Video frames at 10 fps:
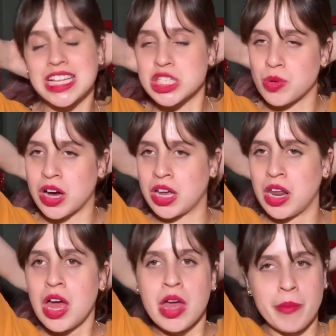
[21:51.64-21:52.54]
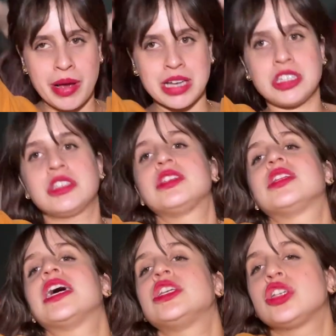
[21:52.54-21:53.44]
this one because it's an
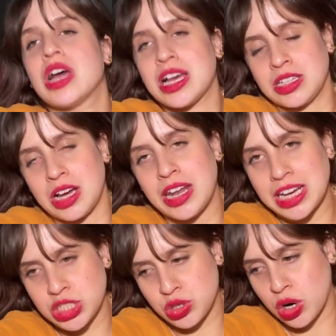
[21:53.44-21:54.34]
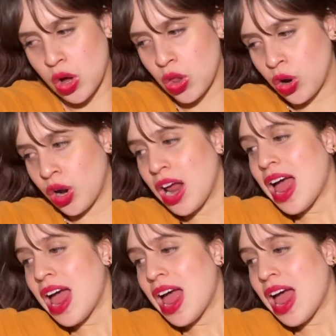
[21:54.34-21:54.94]
extra color.